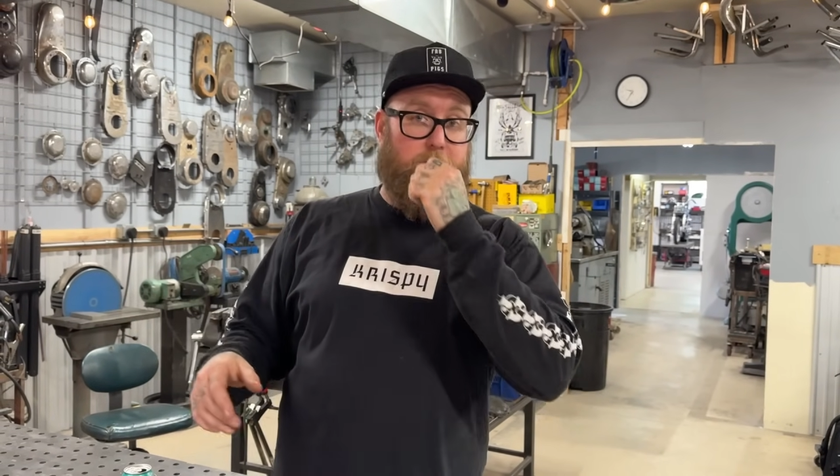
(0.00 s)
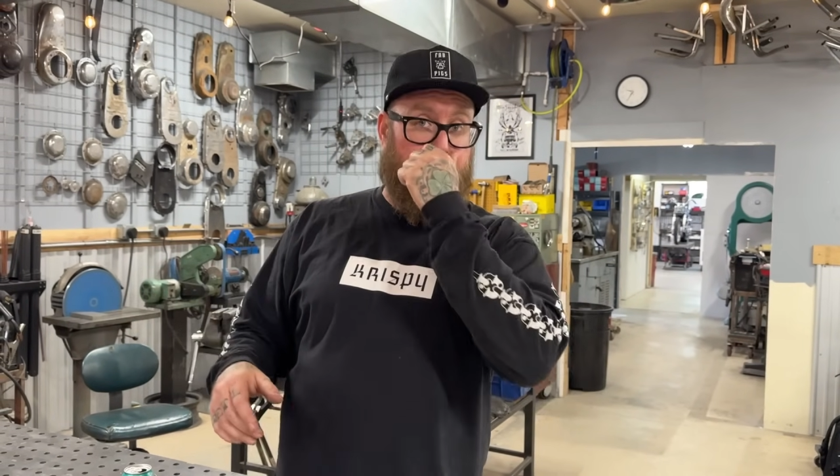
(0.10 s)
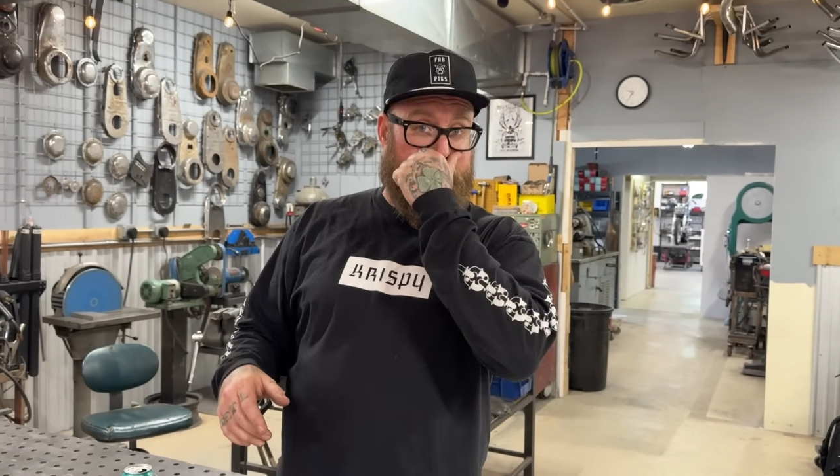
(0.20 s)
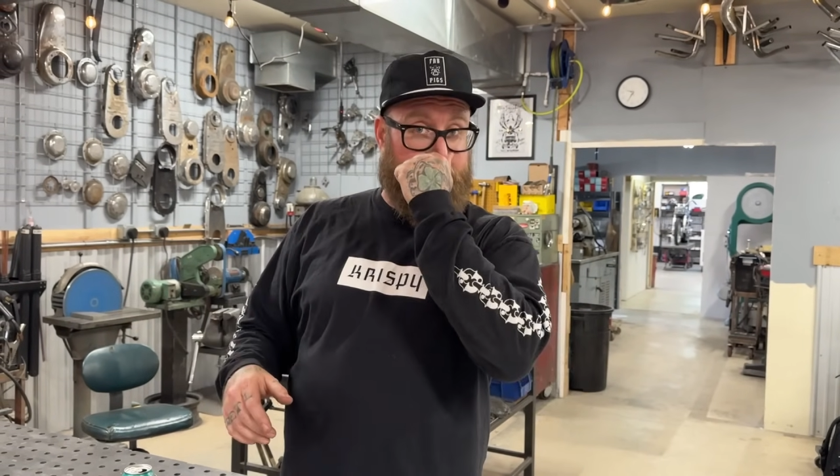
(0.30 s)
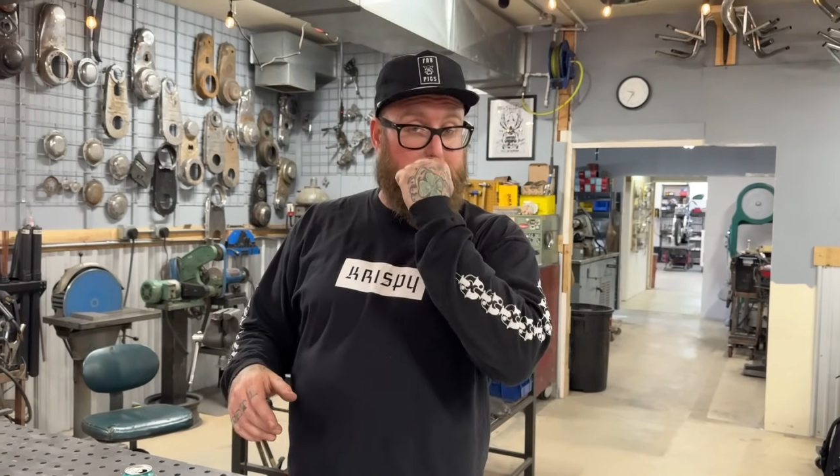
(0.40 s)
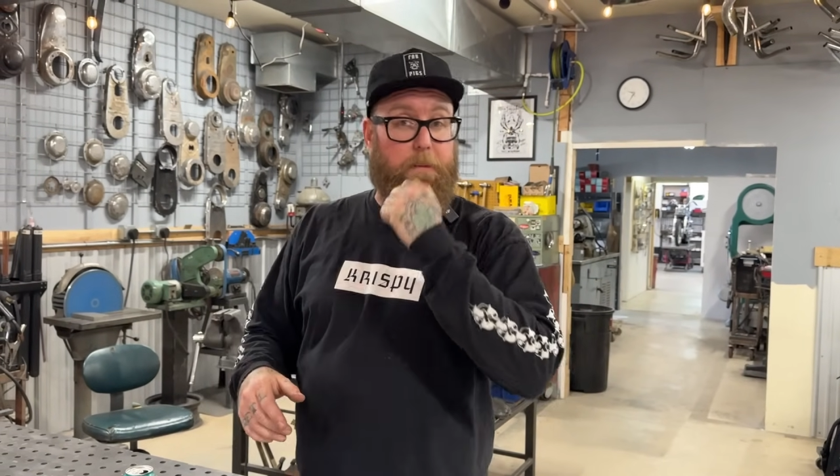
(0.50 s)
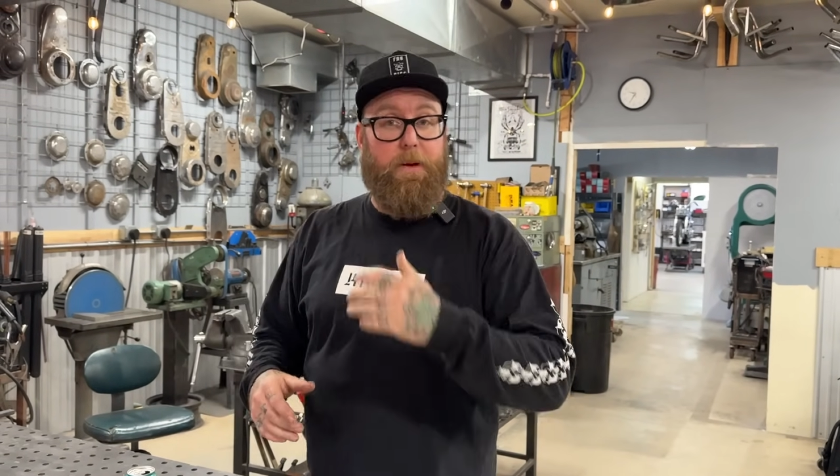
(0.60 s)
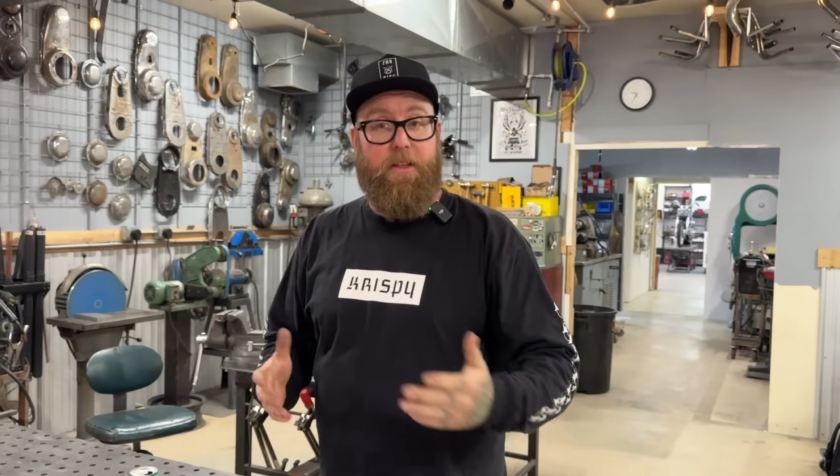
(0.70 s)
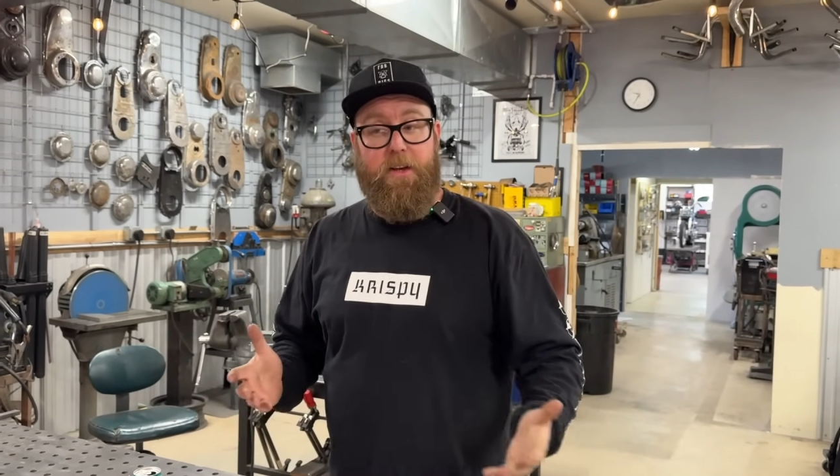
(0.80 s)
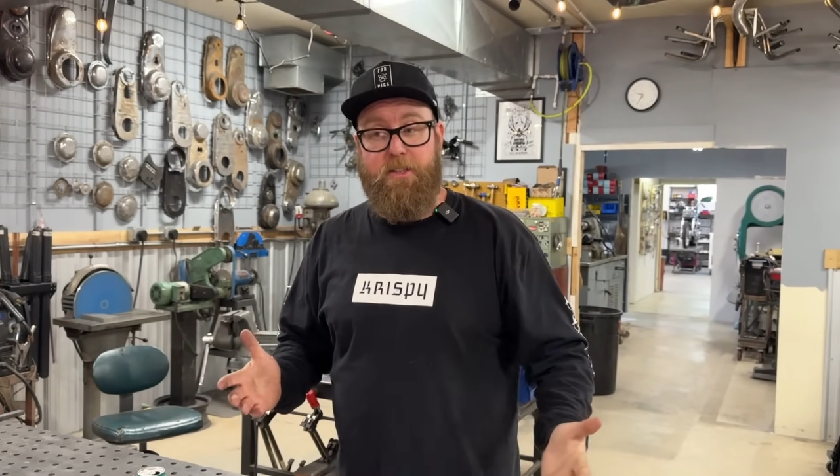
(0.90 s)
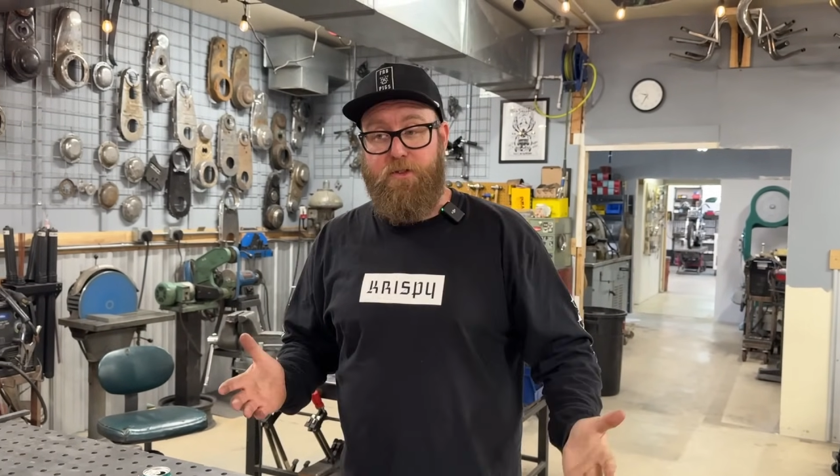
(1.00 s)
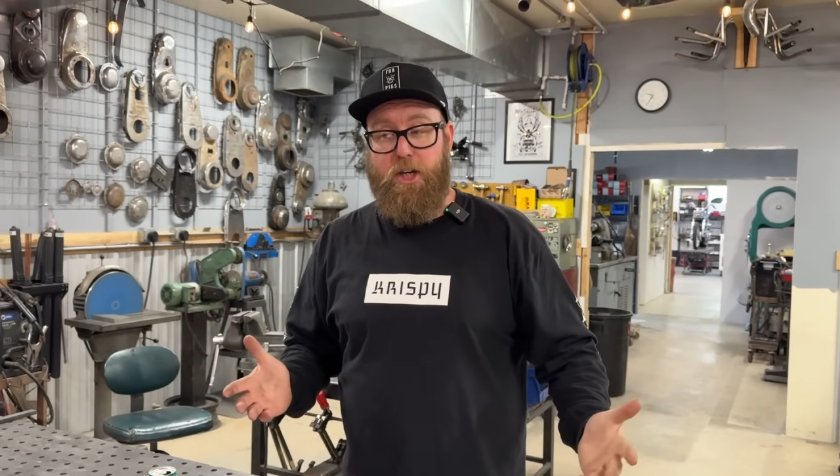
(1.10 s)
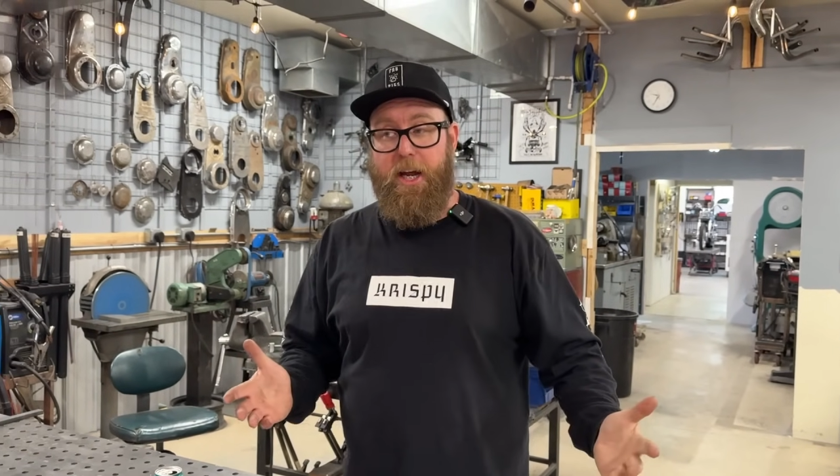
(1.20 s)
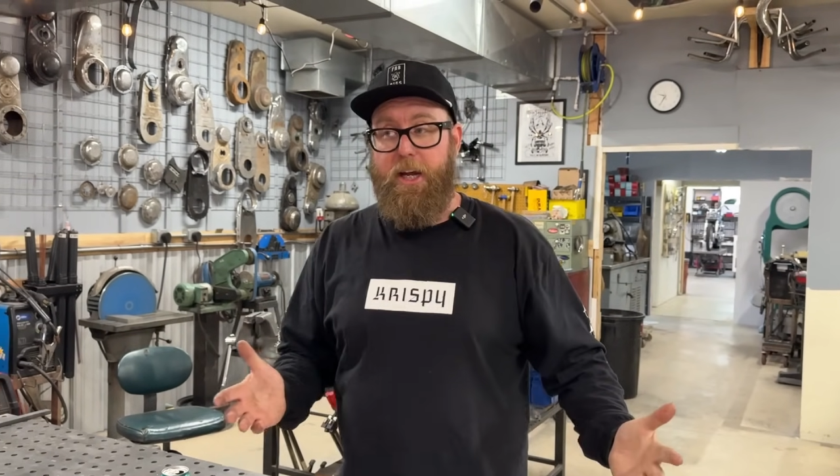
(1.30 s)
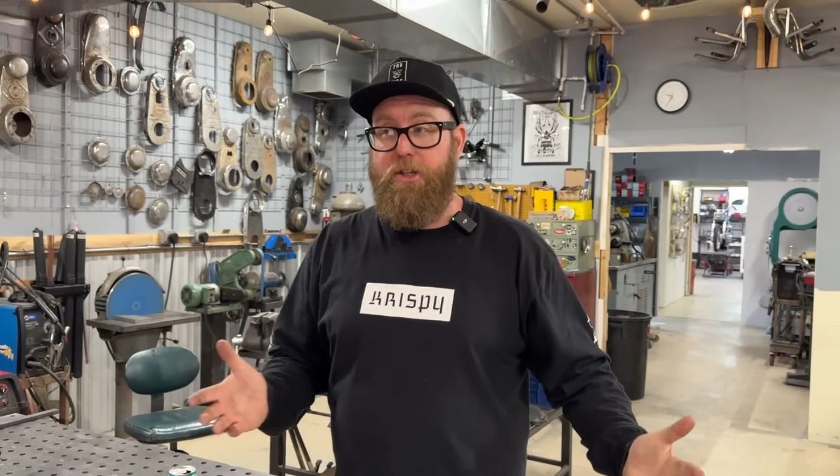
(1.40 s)
because many things have
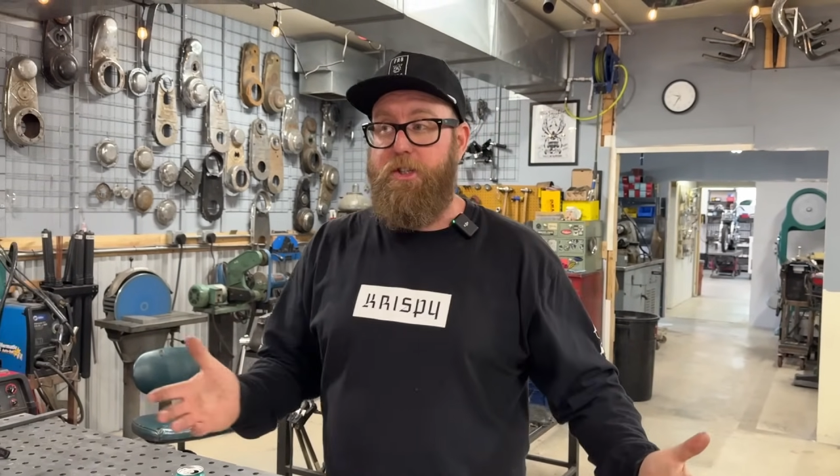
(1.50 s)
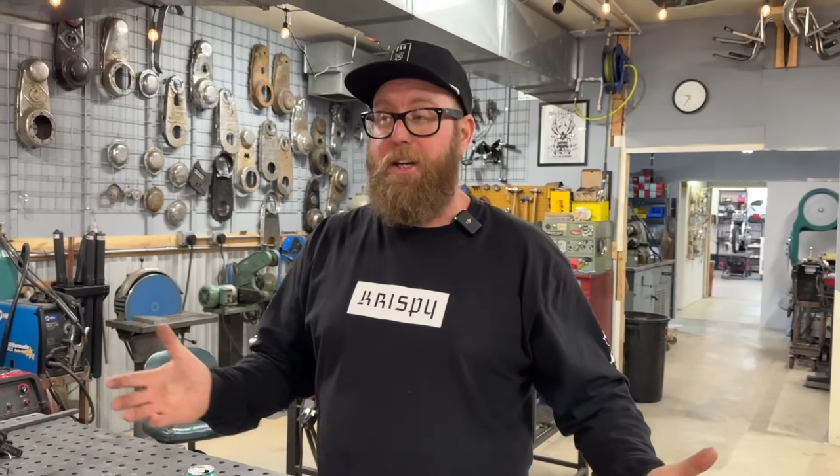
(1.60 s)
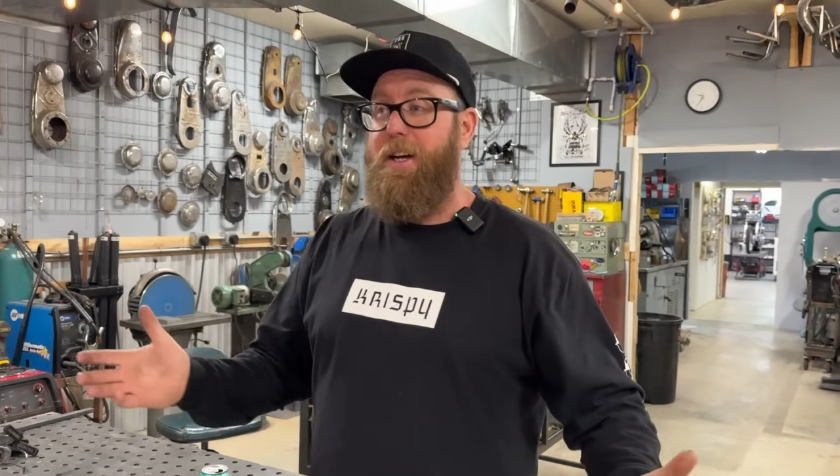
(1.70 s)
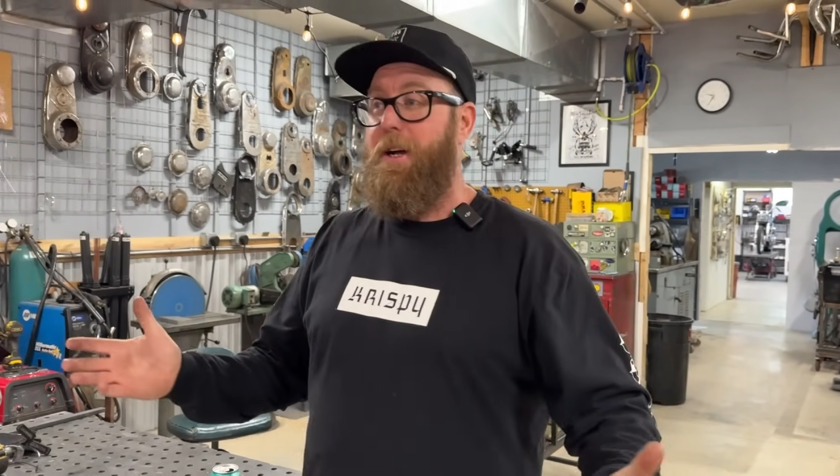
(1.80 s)
changed.